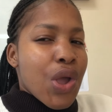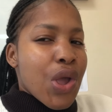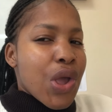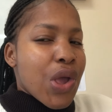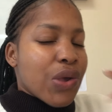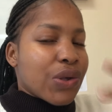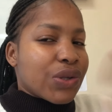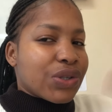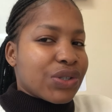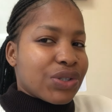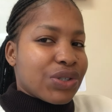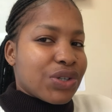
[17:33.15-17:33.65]

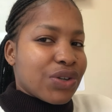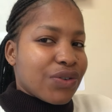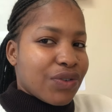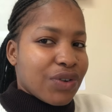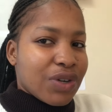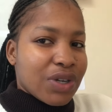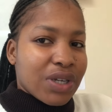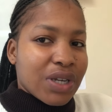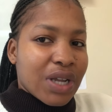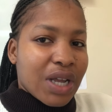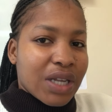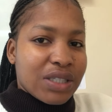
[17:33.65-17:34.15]
is
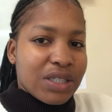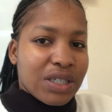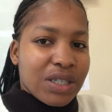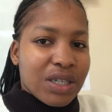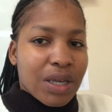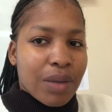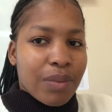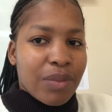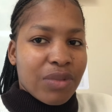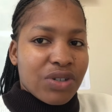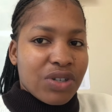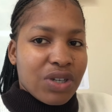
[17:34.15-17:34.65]
different
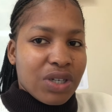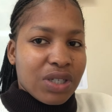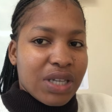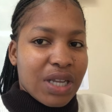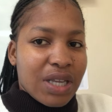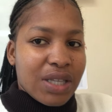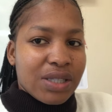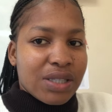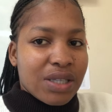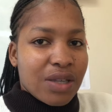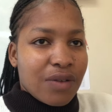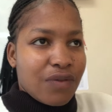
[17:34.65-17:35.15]
attending a matric
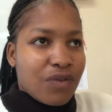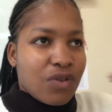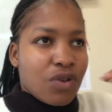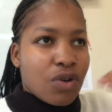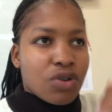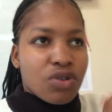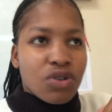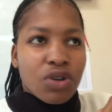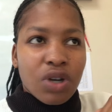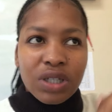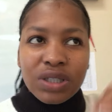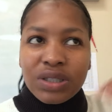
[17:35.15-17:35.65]
dance if you're
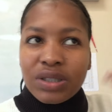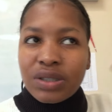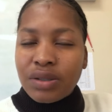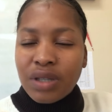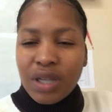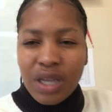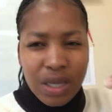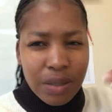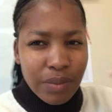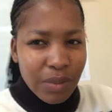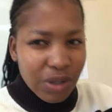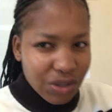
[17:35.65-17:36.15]
not
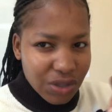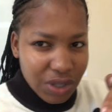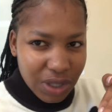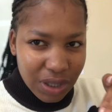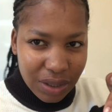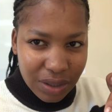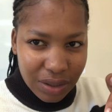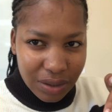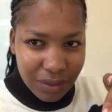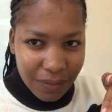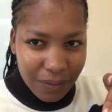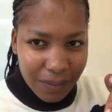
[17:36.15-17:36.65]
a
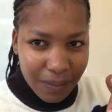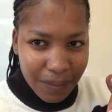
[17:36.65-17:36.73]
matric